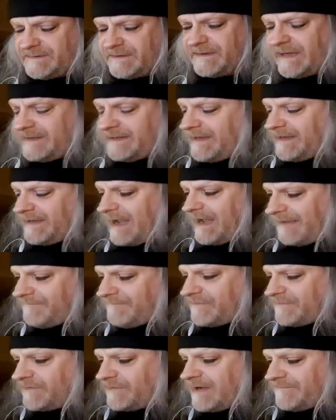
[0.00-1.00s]
I have
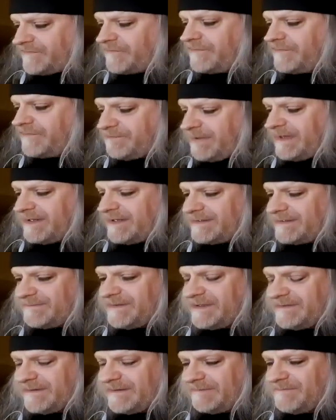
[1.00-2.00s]
to repeat. I
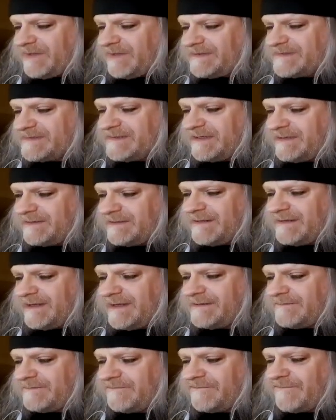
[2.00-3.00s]
mean, I'm not saying that
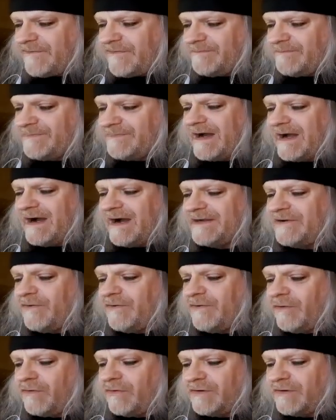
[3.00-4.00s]
from the high
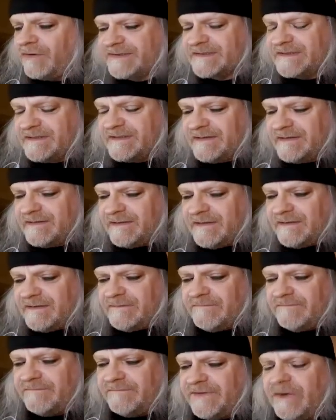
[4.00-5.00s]
horse.
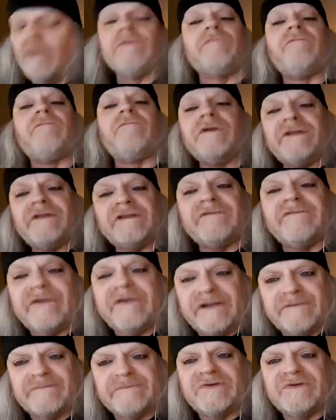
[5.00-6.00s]
We all wanted
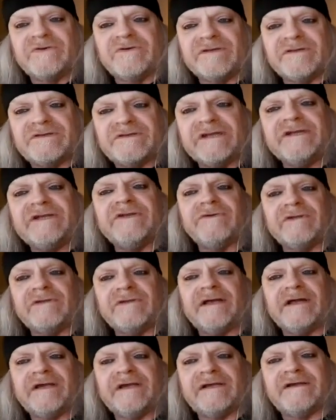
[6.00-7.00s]
Venom to continue
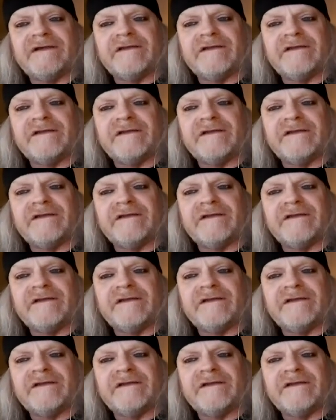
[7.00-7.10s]
like